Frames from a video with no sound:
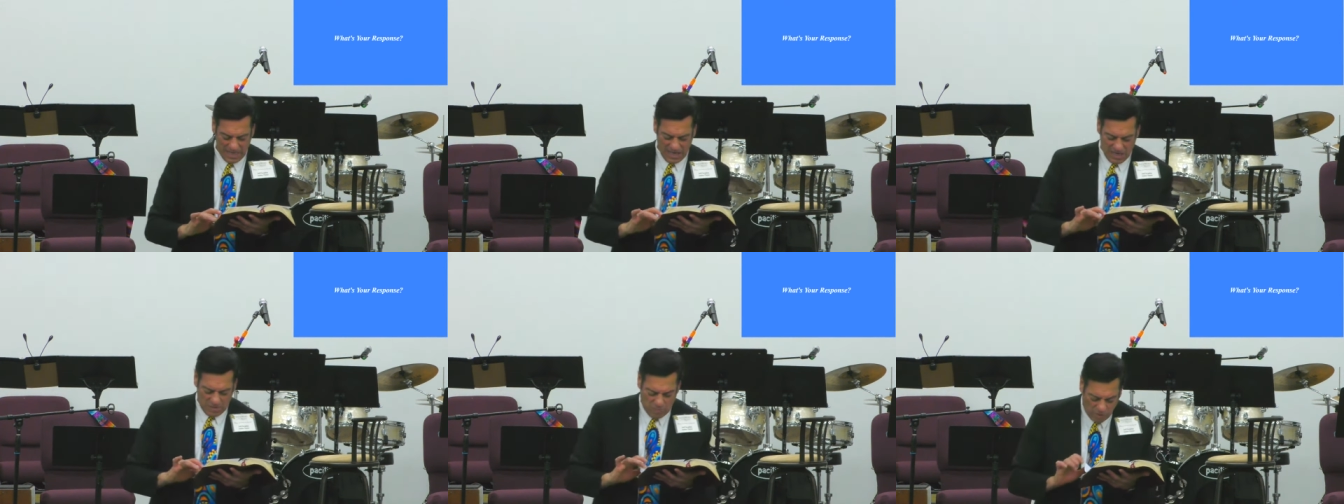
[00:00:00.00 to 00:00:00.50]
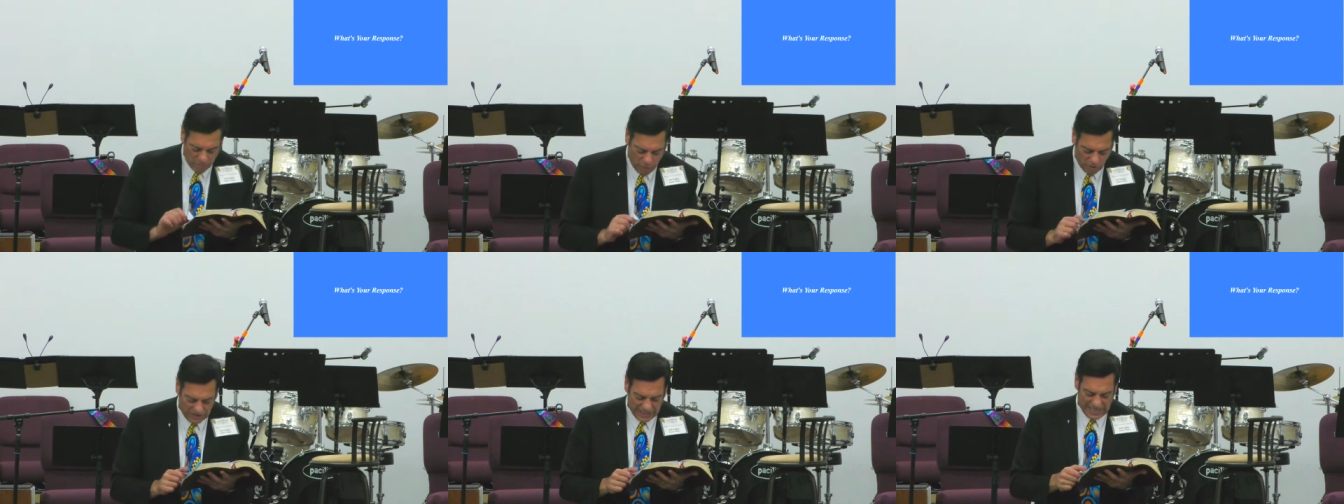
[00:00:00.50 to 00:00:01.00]
More
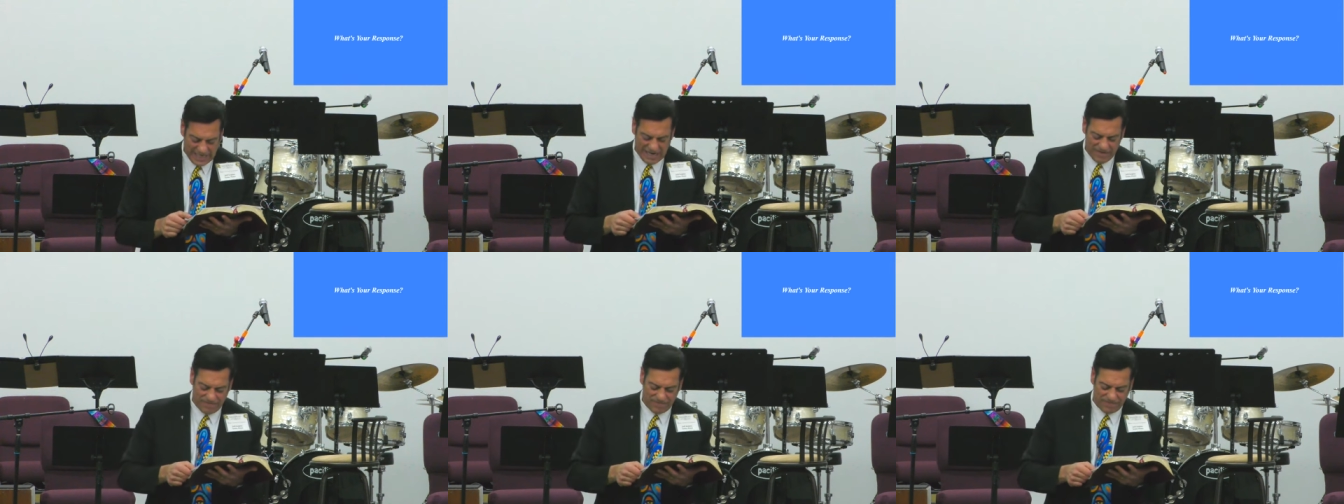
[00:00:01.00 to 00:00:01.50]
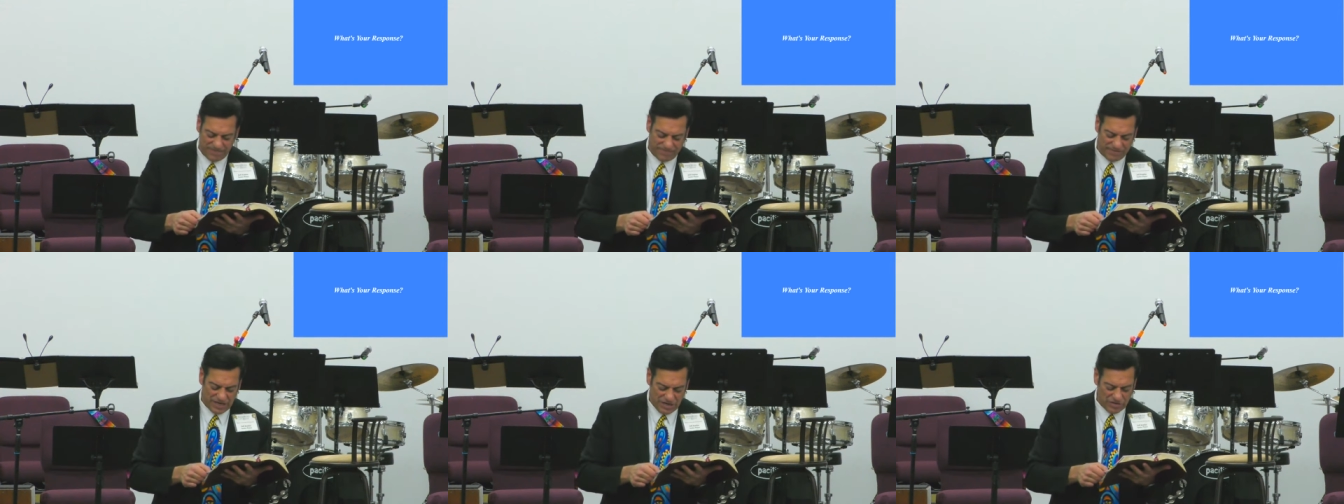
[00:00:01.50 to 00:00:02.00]
importantly, if
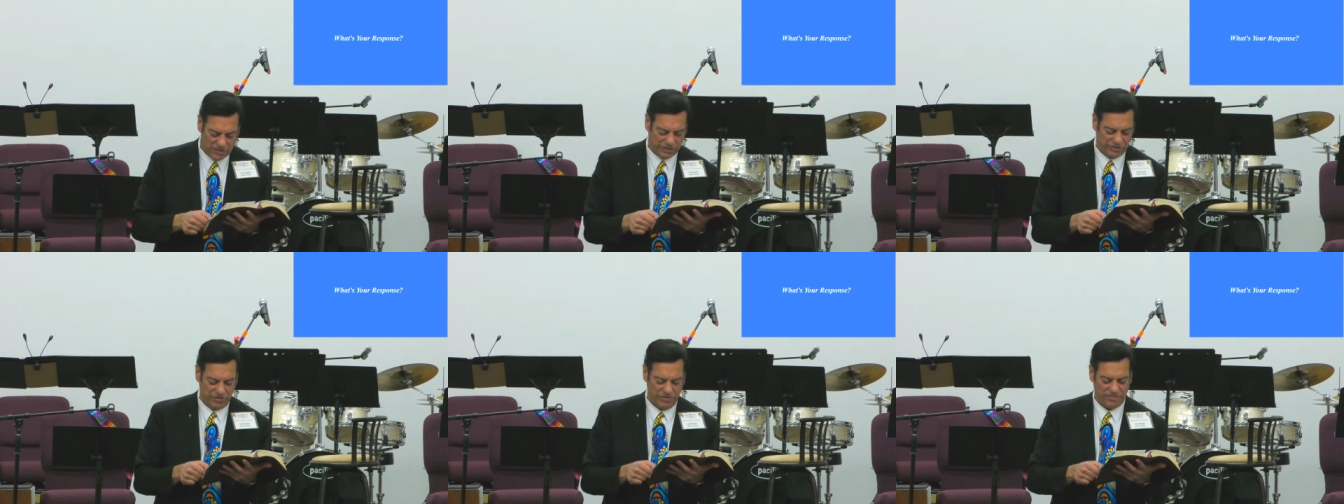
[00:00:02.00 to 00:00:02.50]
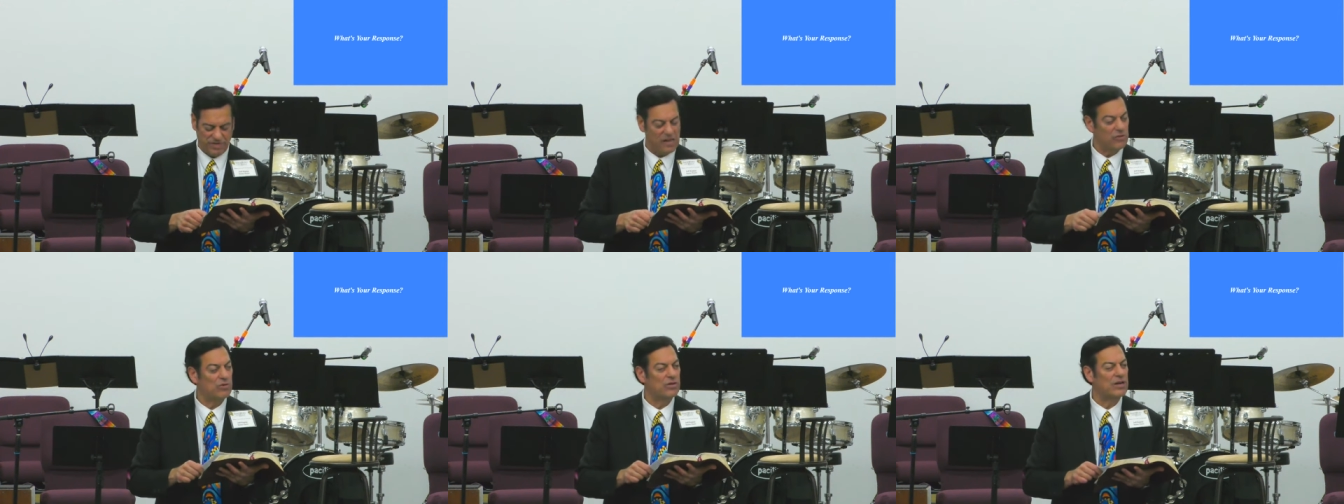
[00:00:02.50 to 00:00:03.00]
you're a true
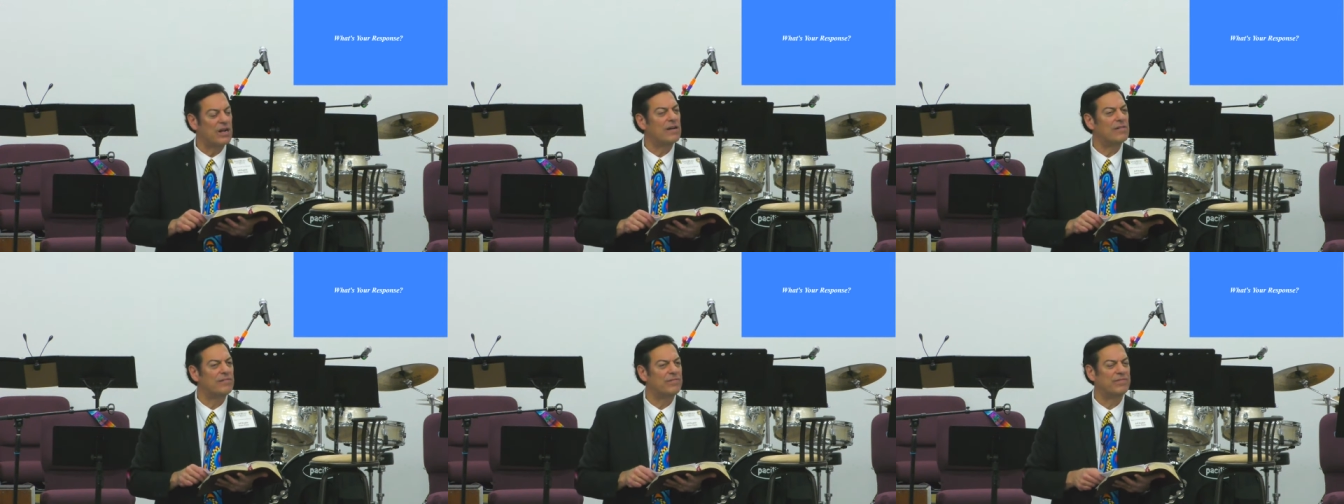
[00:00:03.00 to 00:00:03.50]
follower of